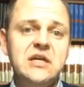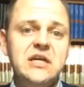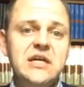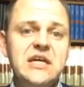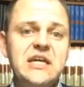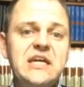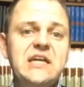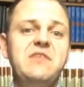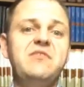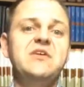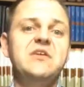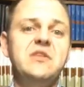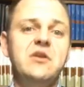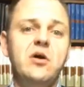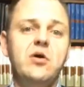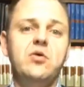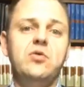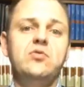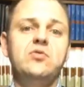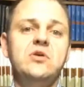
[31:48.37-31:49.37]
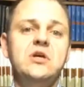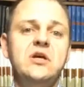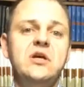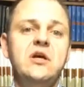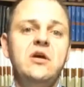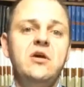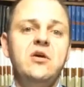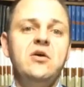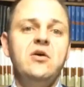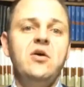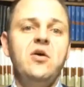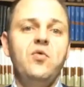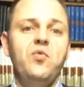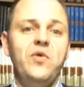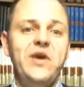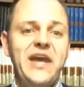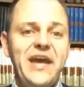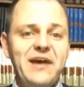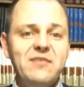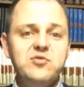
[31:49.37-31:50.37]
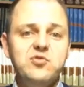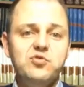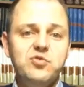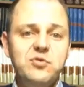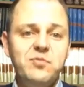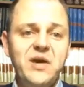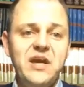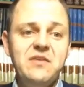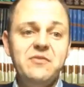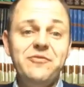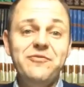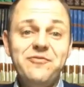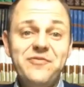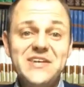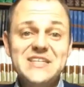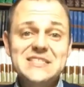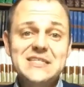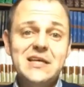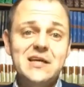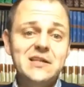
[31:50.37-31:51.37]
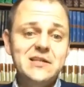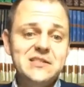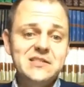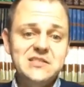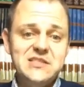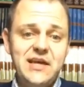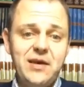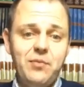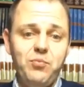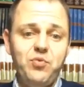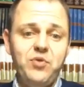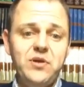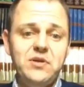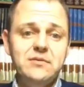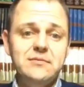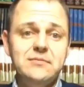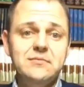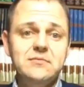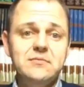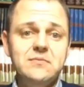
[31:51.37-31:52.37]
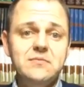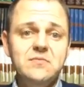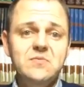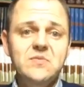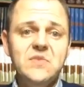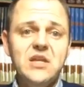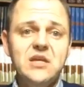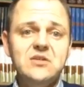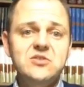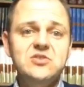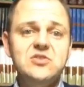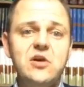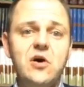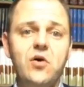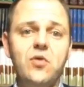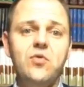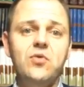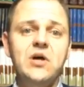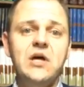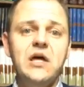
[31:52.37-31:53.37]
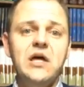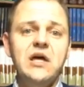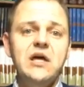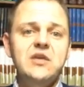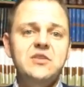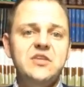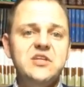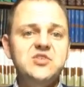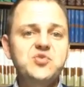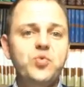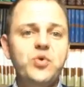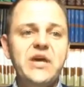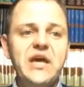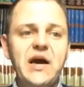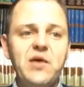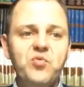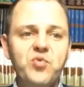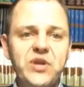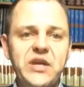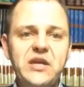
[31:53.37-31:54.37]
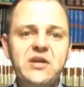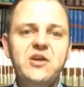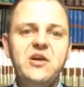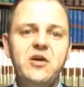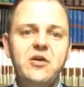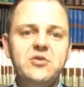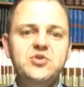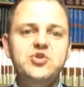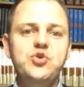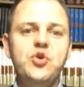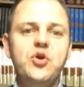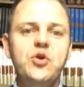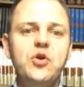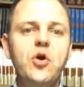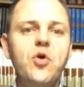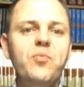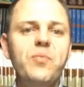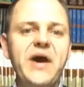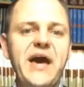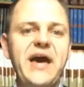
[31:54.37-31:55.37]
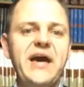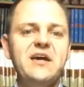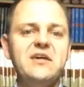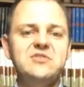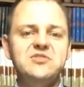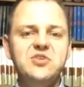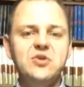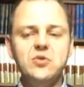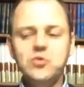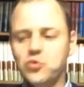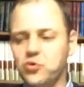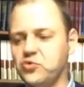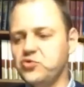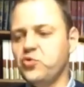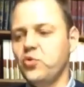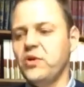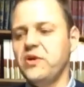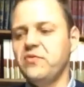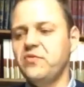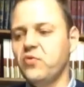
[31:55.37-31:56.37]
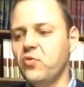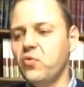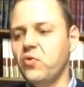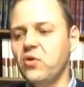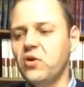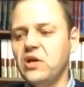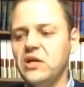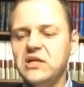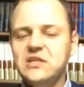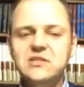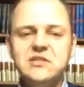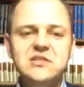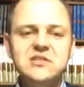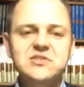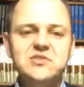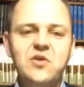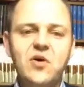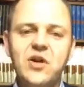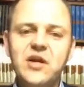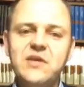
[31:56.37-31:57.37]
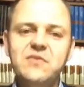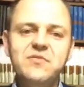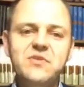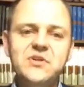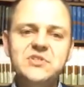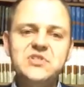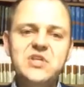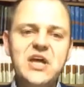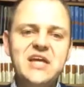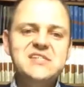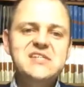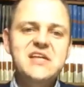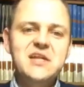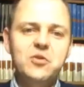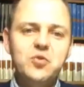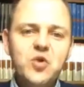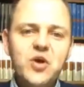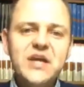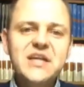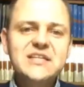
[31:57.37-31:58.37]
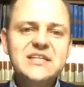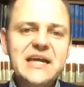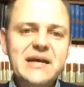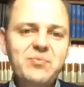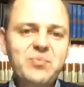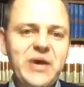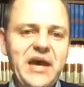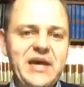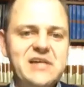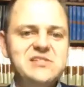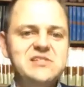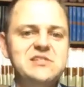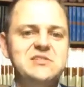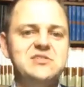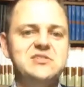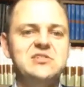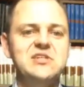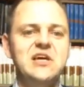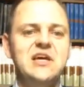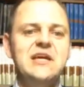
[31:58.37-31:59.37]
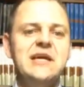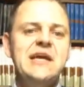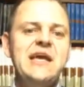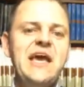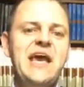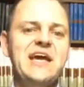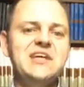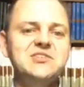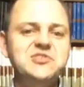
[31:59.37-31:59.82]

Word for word: even though we have to remain physically separate. So this week, I want to encourage you to go back to Luke 24, starting in verse 19. Look at that passage as